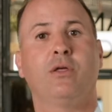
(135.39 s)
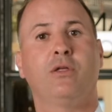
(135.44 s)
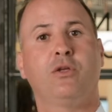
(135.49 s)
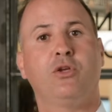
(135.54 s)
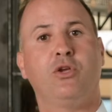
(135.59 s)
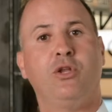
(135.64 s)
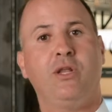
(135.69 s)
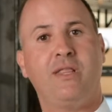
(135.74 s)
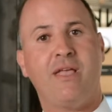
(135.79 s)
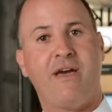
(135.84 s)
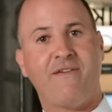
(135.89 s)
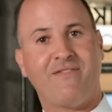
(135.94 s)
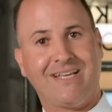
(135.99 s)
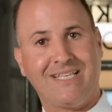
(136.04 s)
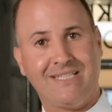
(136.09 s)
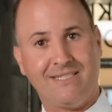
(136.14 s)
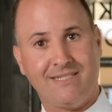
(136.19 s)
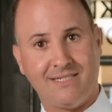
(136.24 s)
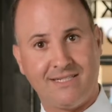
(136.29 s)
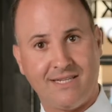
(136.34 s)
You need to have a
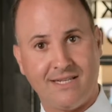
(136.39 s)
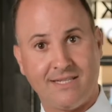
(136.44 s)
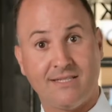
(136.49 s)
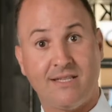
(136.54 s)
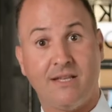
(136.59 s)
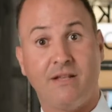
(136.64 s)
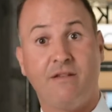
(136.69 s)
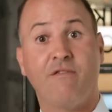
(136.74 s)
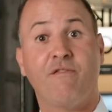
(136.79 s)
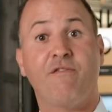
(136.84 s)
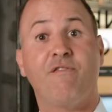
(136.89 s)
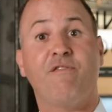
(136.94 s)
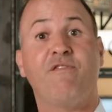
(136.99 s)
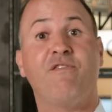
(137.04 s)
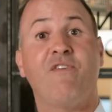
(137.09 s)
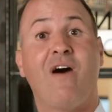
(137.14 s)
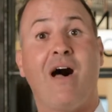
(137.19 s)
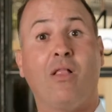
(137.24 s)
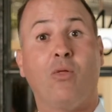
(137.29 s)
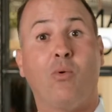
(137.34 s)
consistent
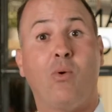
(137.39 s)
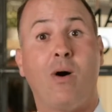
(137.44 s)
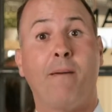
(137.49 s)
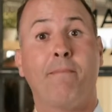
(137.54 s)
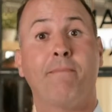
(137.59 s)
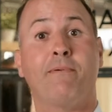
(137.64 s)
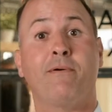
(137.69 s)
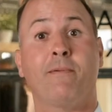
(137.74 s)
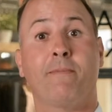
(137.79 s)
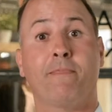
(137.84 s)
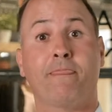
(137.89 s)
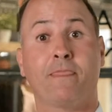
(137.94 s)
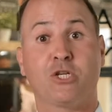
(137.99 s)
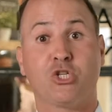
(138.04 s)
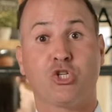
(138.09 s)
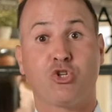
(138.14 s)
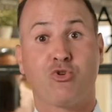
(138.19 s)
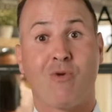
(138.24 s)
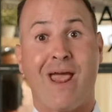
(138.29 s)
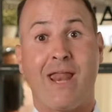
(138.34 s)
follow-up
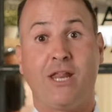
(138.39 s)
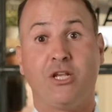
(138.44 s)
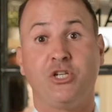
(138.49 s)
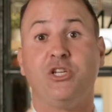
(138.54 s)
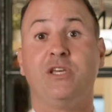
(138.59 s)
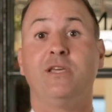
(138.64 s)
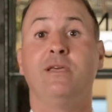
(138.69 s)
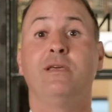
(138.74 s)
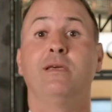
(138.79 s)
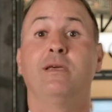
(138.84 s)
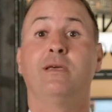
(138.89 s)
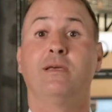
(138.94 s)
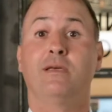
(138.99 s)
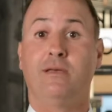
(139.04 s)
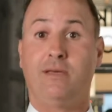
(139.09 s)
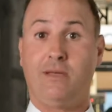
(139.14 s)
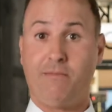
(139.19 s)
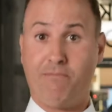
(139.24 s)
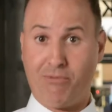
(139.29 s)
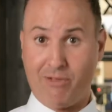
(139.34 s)
strategy
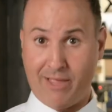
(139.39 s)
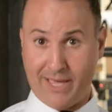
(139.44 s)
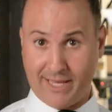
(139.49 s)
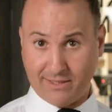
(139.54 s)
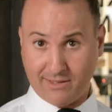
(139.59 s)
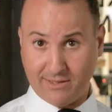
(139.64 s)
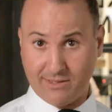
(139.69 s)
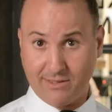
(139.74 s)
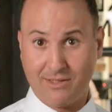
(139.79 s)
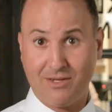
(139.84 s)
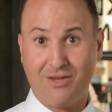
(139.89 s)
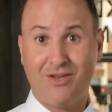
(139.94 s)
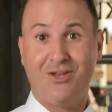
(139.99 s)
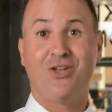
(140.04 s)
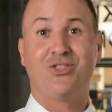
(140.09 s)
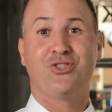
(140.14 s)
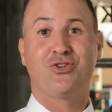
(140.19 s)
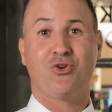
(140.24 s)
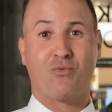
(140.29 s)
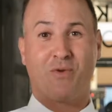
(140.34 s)
in place
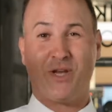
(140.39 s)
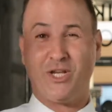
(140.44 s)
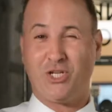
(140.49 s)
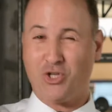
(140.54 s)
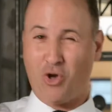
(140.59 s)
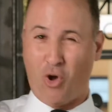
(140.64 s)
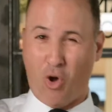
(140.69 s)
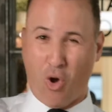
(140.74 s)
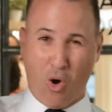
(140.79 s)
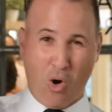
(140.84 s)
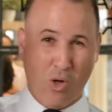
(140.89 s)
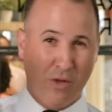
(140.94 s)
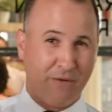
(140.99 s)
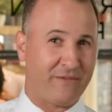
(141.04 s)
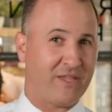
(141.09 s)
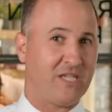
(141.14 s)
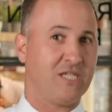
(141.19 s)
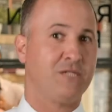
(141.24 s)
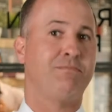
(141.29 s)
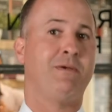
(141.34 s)
to reach all
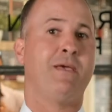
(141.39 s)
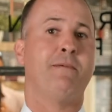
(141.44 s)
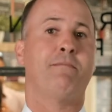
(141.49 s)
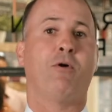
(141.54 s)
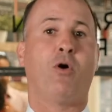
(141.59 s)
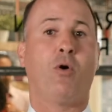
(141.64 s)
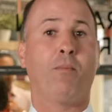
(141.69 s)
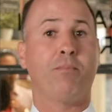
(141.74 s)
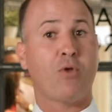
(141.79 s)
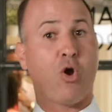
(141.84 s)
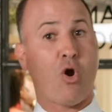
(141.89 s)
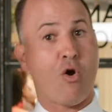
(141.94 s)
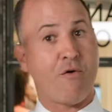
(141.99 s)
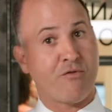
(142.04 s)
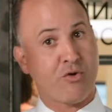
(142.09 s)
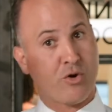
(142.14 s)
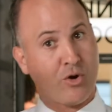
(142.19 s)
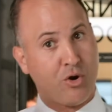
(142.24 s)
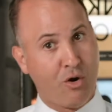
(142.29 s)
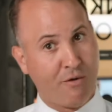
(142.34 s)
of these people
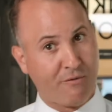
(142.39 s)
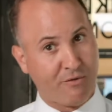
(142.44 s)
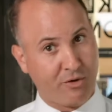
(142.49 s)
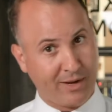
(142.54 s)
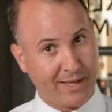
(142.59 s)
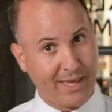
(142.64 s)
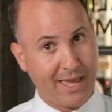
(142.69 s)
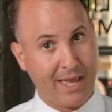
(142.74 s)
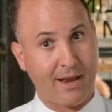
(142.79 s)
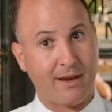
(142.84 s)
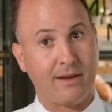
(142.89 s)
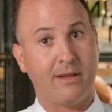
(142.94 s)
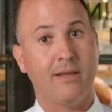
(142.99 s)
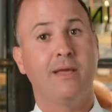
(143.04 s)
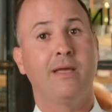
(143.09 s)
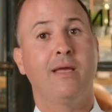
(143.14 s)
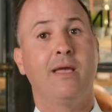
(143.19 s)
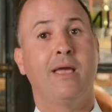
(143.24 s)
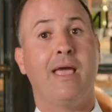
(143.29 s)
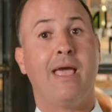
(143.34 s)
over and over again,
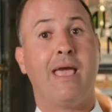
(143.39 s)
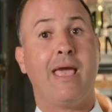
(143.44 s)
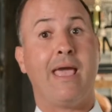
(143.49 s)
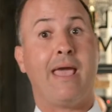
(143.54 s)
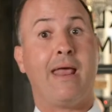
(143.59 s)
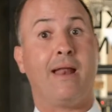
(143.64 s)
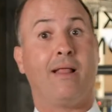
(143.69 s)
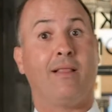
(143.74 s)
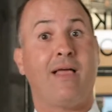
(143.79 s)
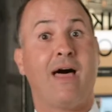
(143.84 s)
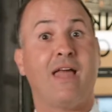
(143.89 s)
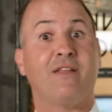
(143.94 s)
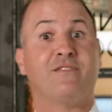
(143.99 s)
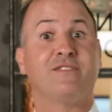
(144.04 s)
and a lot of